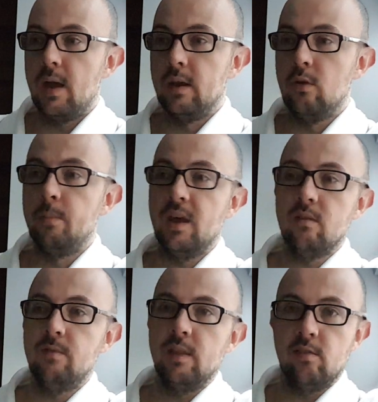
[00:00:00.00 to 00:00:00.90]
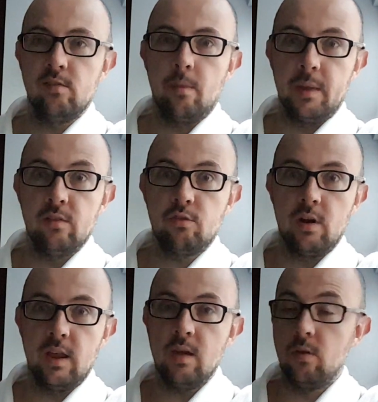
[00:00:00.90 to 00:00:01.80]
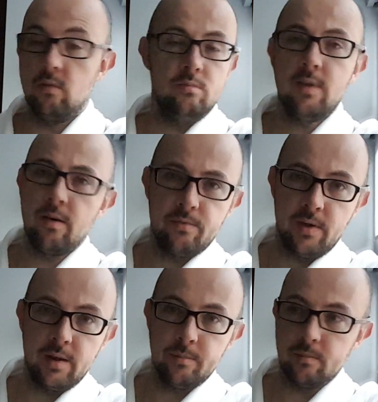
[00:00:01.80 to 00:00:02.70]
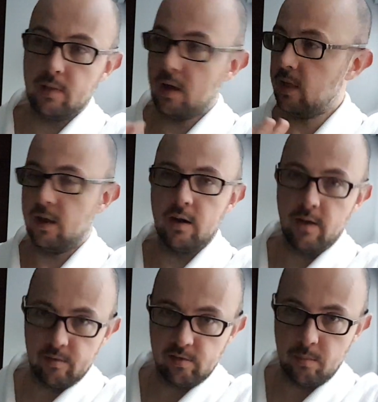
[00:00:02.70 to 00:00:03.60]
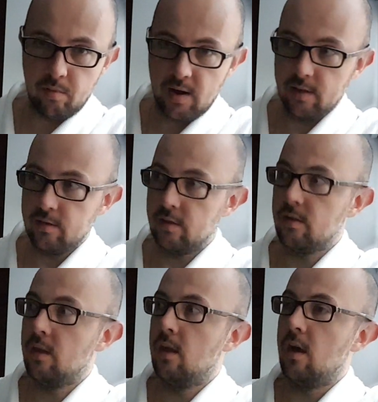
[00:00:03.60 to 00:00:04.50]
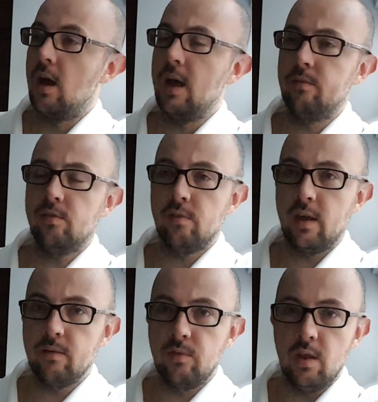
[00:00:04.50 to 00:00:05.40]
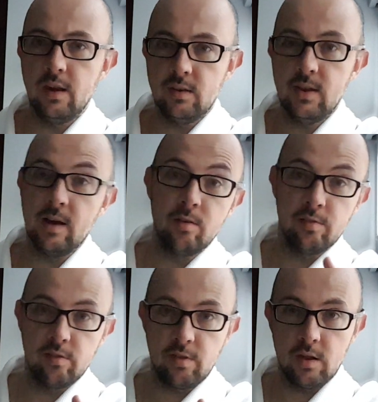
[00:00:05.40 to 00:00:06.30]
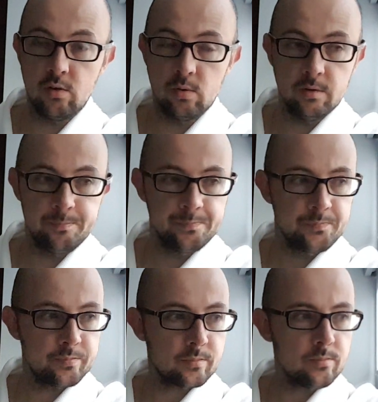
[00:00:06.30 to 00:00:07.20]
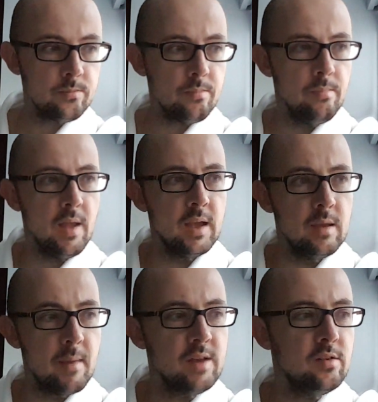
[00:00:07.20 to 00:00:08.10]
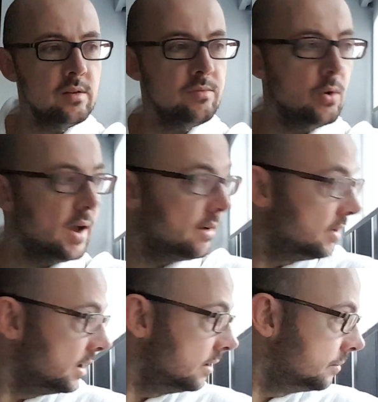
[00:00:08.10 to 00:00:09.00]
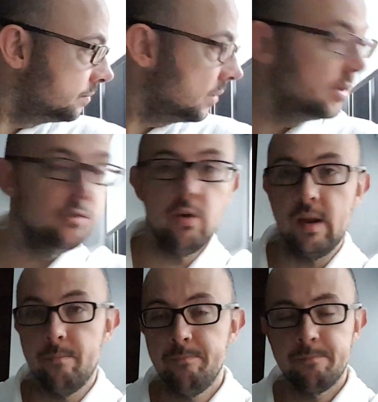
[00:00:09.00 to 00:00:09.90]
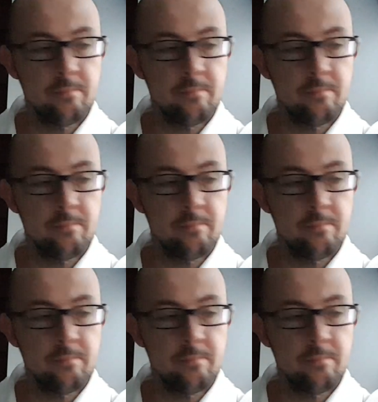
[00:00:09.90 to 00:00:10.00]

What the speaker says: And you'll be convinced that something is trying to kill you. Terrifying. Luckily, I don't have sleep paralysis. I have night terrors, as they're called. Imagine if you're having a dream,